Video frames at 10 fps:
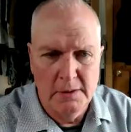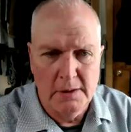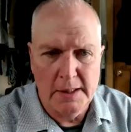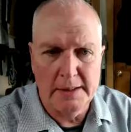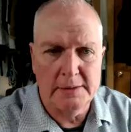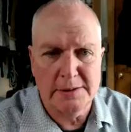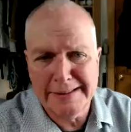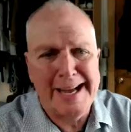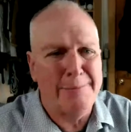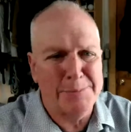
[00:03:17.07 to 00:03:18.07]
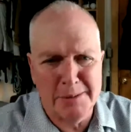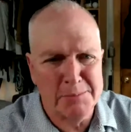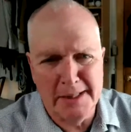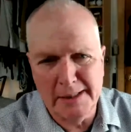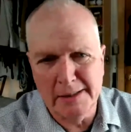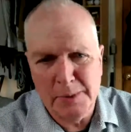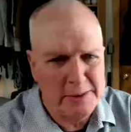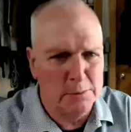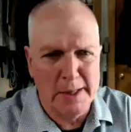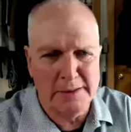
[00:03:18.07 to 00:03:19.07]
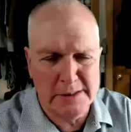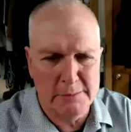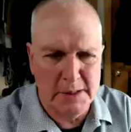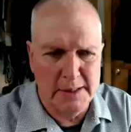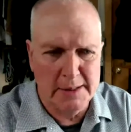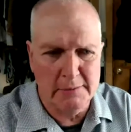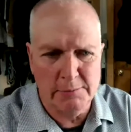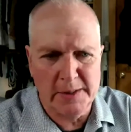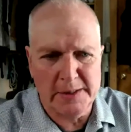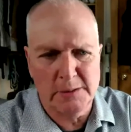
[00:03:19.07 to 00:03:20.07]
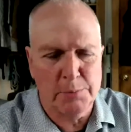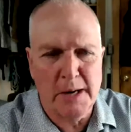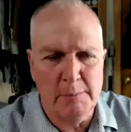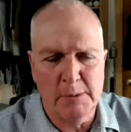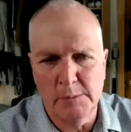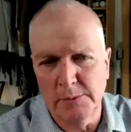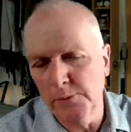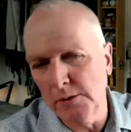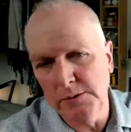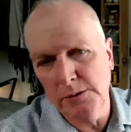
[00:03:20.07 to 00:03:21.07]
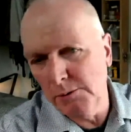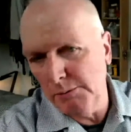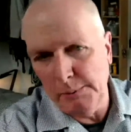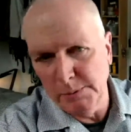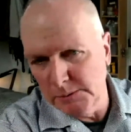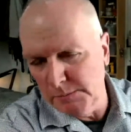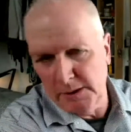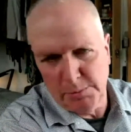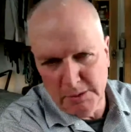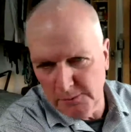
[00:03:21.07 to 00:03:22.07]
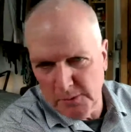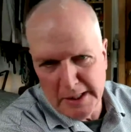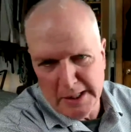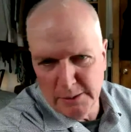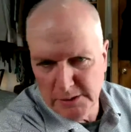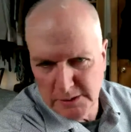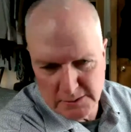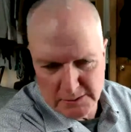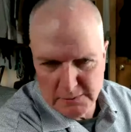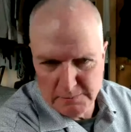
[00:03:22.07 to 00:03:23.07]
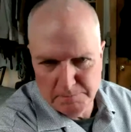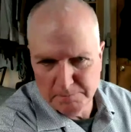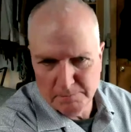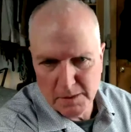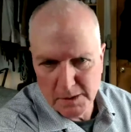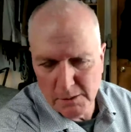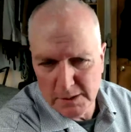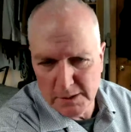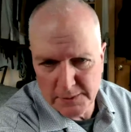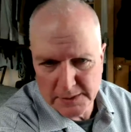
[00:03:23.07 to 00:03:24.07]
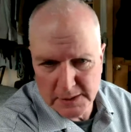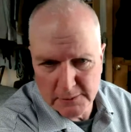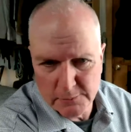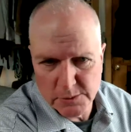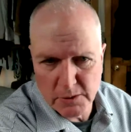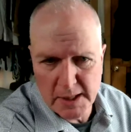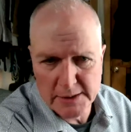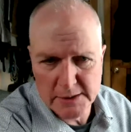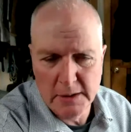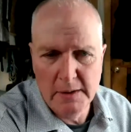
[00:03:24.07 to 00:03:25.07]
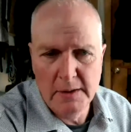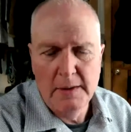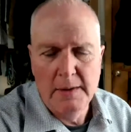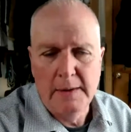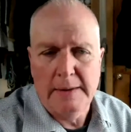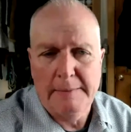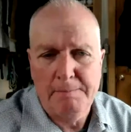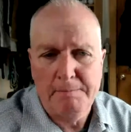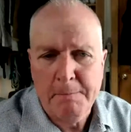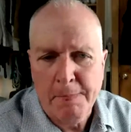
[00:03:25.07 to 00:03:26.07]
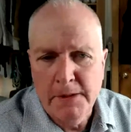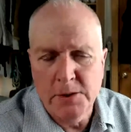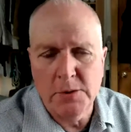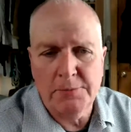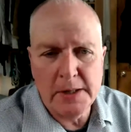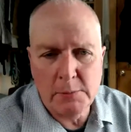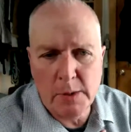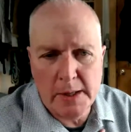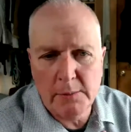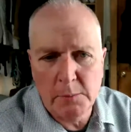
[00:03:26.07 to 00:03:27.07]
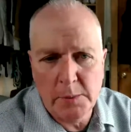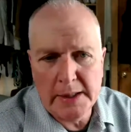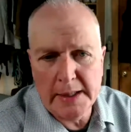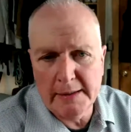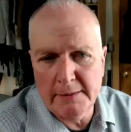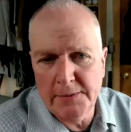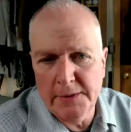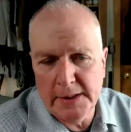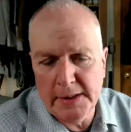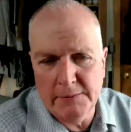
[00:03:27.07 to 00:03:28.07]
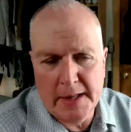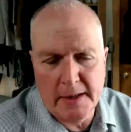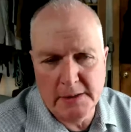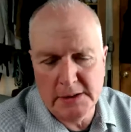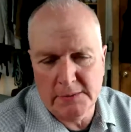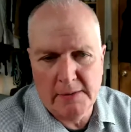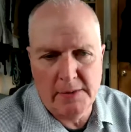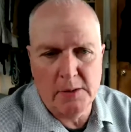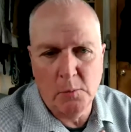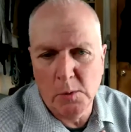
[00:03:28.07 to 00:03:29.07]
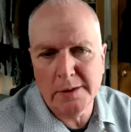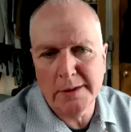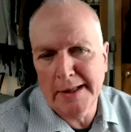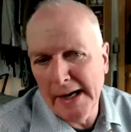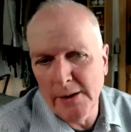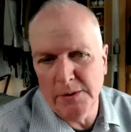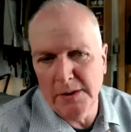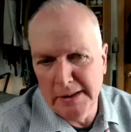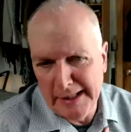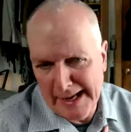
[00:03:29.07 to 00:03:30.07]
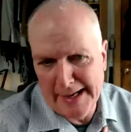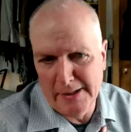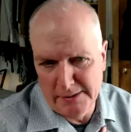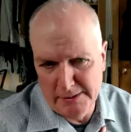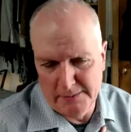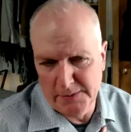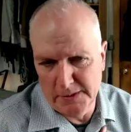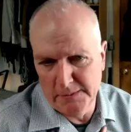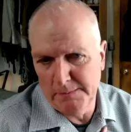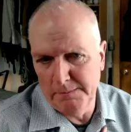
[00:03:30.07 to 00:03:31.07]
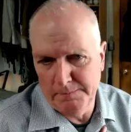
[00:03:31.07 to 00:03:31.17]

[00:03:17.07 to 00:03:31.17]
and stop something, redirect something, fix a problem before 2 or 3 people spend 3 or 4 hours going and fixing it from scratch. So in a funny way, we have the advantage of having worked out loud for